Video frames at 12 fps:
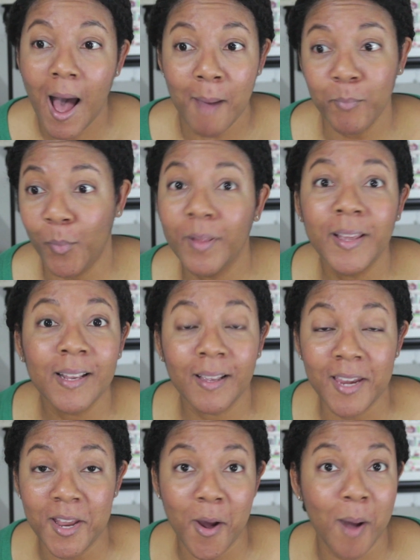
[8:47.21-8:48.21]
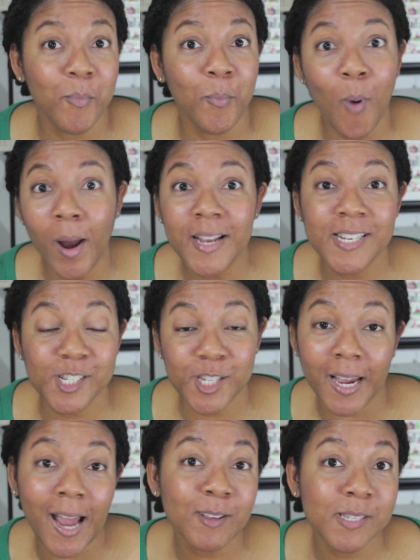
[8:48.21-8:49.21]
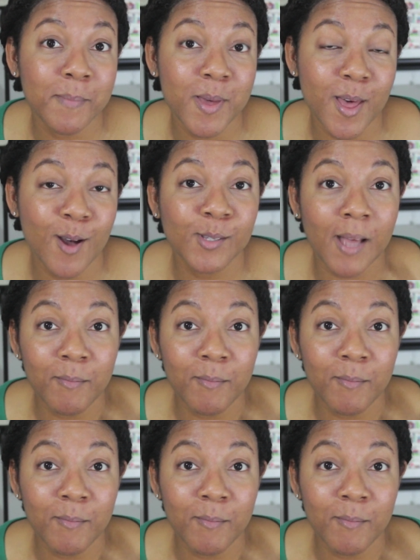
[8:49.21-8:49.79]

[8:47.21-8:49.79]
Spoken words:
I'm wanting to check out some of those.